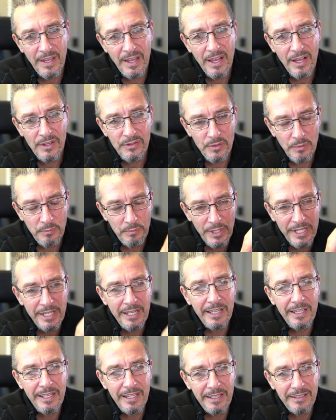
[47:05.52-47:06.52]
So
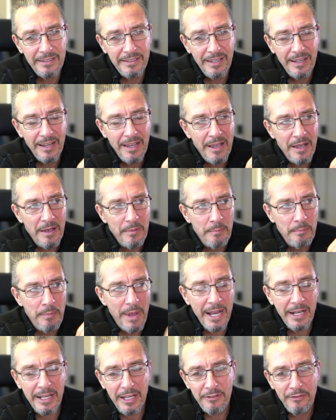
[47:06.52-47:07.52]
bringing it
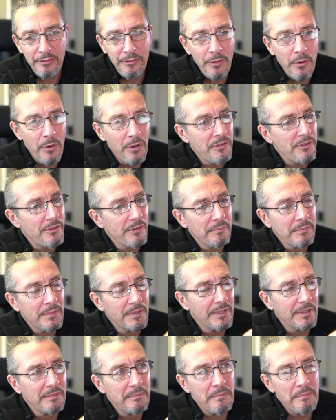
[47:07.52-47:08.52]
back and forth
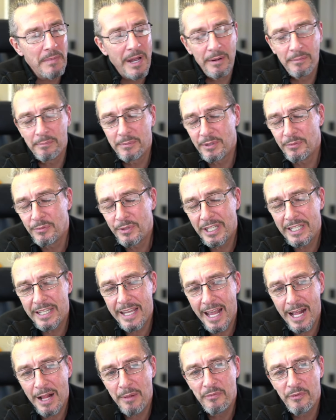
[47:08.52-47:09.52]
might be really
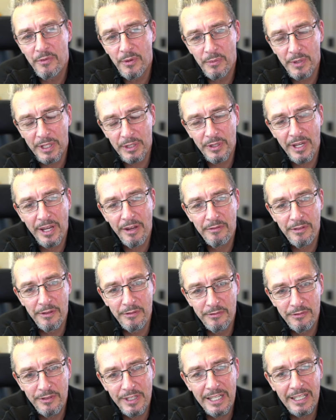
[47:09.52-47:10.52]
helpful when you have the
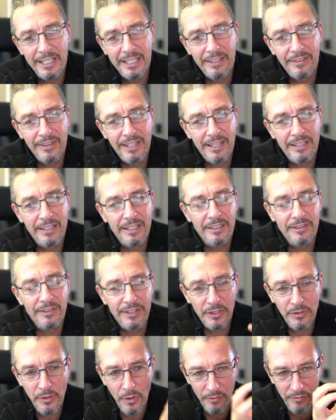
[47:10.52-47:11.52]
feeling that the
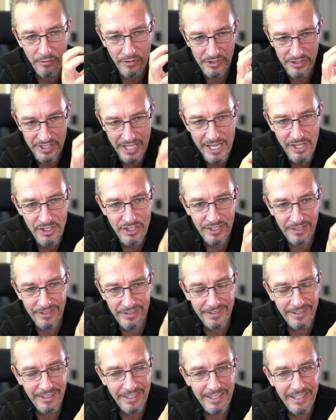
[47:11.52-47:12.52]

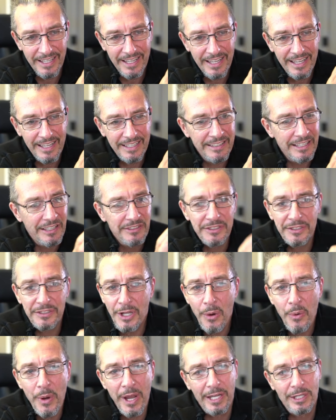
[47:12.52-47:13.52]
conversation doesn't
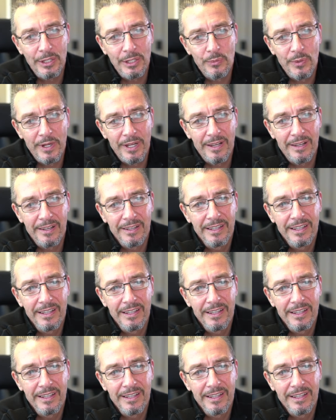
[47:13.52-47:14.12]
go anywhere.